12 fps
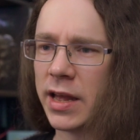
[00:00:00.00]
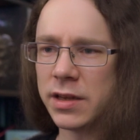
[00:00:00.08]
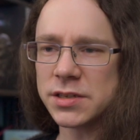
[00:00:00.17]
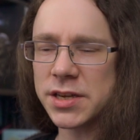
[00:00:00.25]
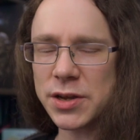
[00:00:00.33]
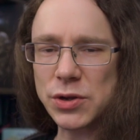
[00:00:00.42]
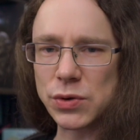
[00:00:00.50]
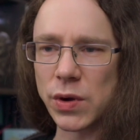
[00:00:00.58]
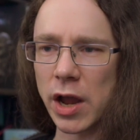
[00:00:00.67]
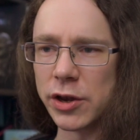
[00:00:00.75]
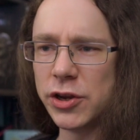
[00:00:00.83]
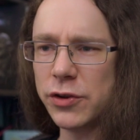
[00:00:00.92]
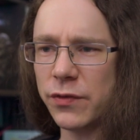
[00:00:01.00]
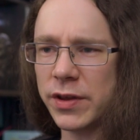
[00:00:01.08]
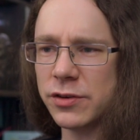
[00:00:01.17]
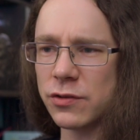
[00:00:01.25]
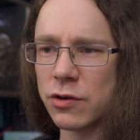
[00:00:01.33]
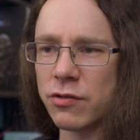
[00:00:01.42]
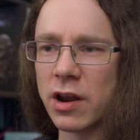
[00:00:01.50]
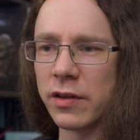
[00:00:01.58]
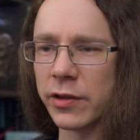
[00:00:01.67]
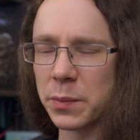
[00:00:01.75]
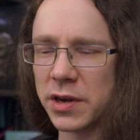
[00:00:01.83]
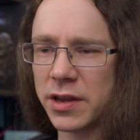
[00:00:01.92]
So, new vendor
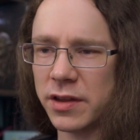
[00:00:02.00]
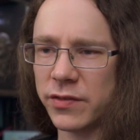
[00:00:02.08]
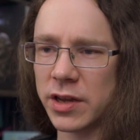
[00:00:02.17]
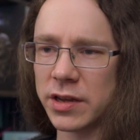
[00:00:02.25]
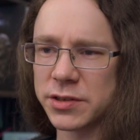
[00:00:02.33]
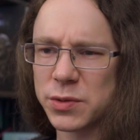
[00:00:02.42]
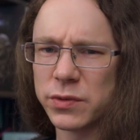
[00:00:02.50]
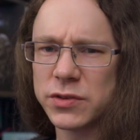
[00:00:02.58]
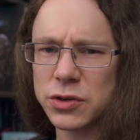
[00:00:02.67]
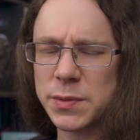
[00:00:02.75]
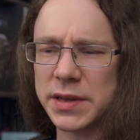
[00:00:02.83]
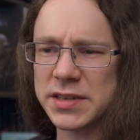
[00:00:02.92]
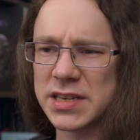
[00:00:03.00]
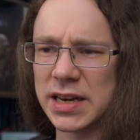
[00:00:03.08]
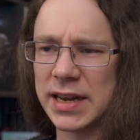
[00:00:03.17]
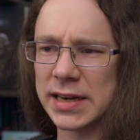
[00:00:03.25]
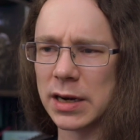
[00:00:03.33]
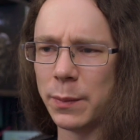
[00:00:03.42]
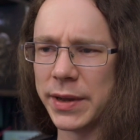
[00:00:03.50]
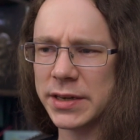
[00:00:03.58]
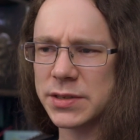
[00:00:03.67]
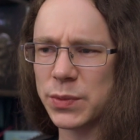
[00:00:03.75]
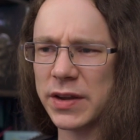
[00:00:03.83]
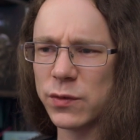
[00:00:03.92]
arriving, Minerva. So we've talked about this a little
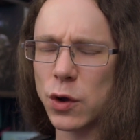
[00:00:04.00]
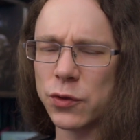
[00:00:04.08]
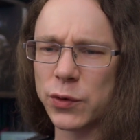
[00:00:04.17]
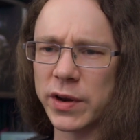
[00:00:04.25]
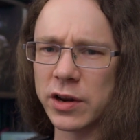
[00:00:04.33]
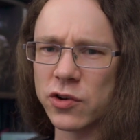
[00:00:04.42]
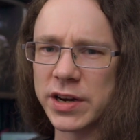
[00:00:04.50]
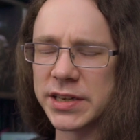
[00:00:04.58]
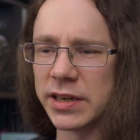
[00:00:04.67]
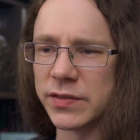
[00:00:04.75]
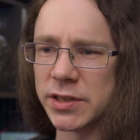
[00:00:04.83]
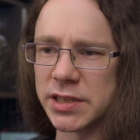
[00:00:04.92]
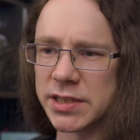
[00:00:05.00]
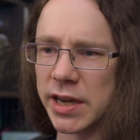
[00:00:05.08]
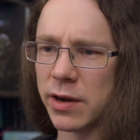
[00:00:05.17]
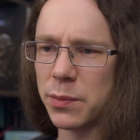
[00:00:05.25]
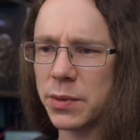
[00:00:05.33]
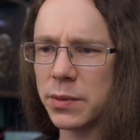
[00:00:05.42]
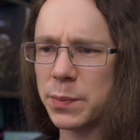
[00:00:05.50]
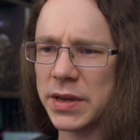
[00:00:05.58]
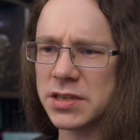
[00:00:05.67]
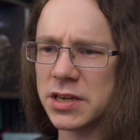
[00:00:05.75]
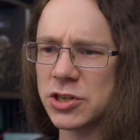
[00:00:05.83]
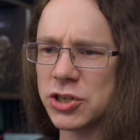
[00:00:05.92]
bit, and we haven't gone through it in a great deal of detail, but the
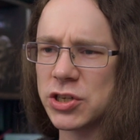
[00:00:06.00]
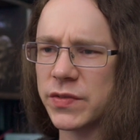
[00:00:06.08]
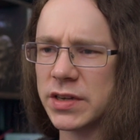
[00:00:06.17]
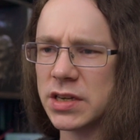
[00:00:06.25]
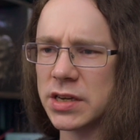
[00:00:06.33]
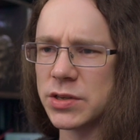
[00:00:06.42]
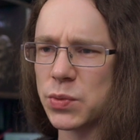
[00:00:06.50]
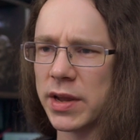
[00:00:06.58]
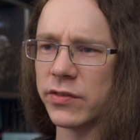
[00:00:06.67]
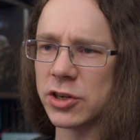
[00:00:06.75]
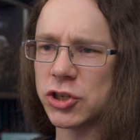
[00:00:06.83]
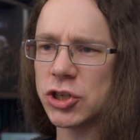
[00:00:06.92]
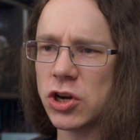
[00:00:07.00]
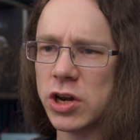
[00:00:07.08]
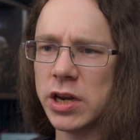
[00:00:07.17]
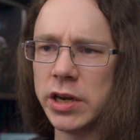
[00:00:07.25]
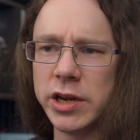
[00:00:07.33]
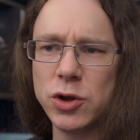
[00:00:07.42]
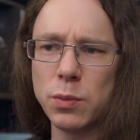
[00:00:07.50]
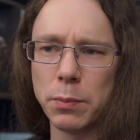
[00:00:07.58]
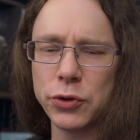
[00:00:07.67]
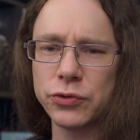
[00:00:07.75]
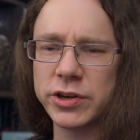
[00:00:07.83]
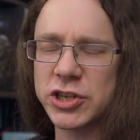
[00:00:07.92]
basic gist of it is we have a shiny new
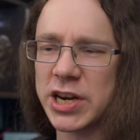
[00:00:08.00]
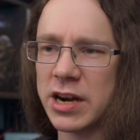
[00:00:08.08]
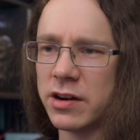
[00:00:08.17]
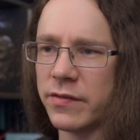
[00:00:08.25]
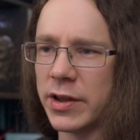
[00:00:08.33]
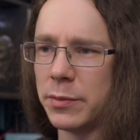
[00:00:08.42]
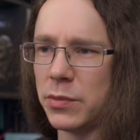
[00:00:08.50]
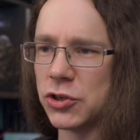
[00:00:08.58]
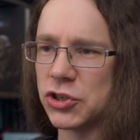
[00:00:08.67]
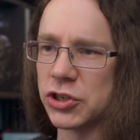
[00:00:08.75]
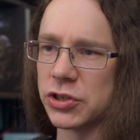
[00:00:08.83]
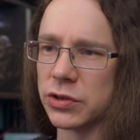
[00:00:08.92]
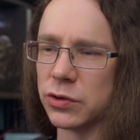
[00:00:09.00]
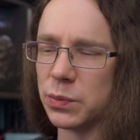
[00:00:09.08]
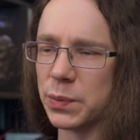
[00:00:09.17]
Blue Ridge caravan merchant called